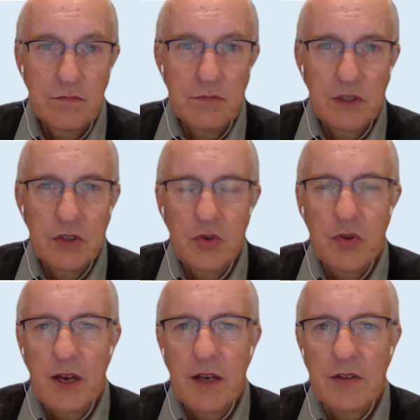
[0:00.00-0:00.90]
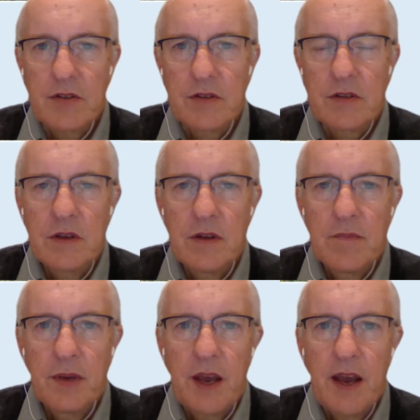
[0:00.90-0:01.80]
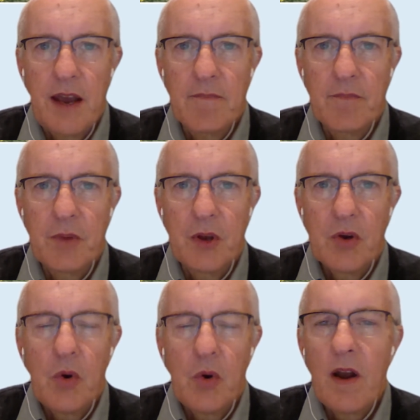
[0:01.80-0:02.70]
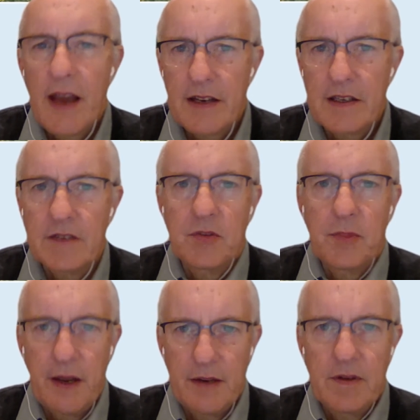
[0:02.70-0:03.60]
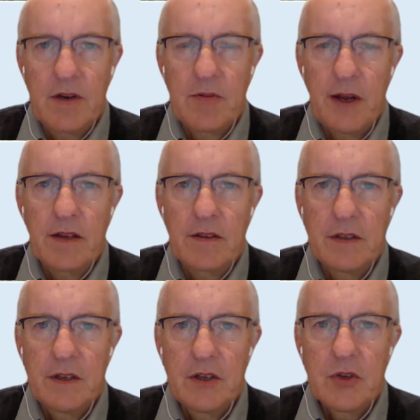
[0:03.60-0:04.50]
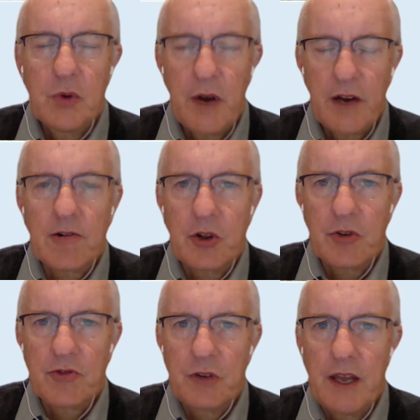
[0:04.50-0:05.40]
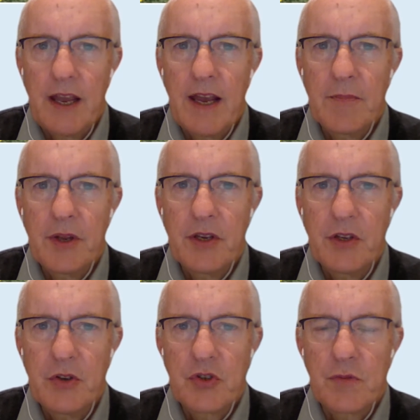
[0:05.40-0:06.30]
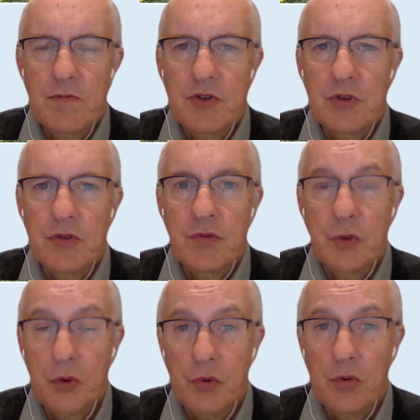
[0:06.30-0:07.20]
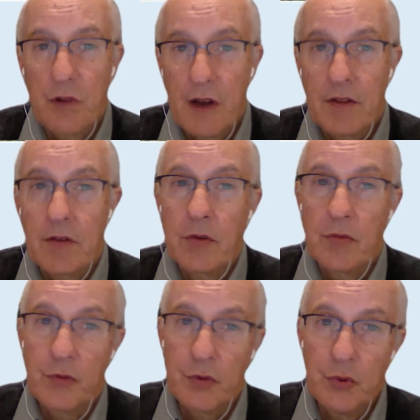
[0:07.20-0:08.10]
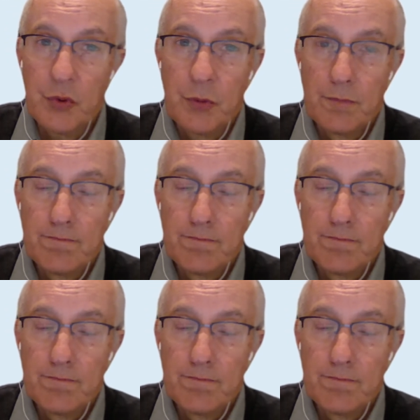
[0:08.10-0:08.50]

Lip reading: in the 2000s, became quite an active debate around good agricultural land being used to produce fuel rather than food.